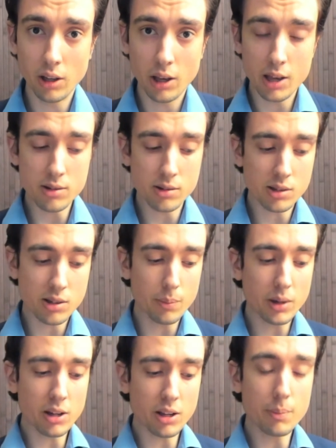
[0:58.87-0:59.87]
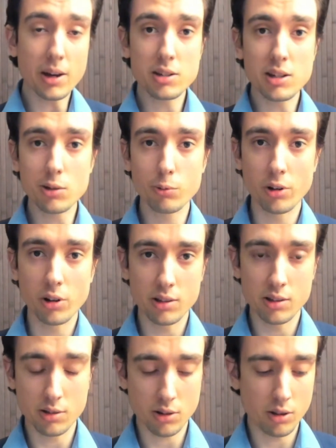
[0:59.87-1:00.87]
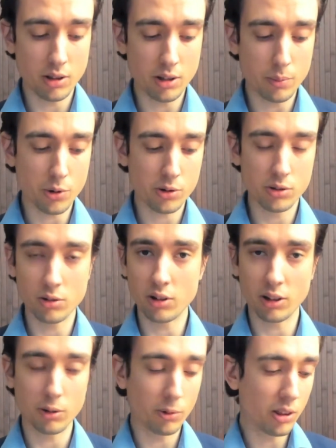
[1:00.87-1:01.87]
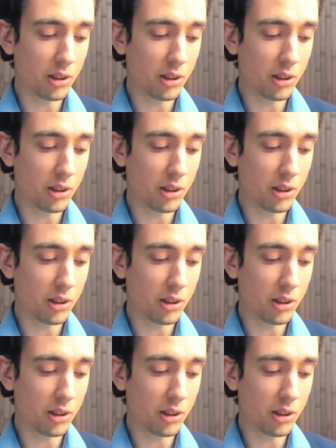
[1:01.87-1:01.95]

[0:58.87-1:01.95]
Is it somebody in my network is this person connected with?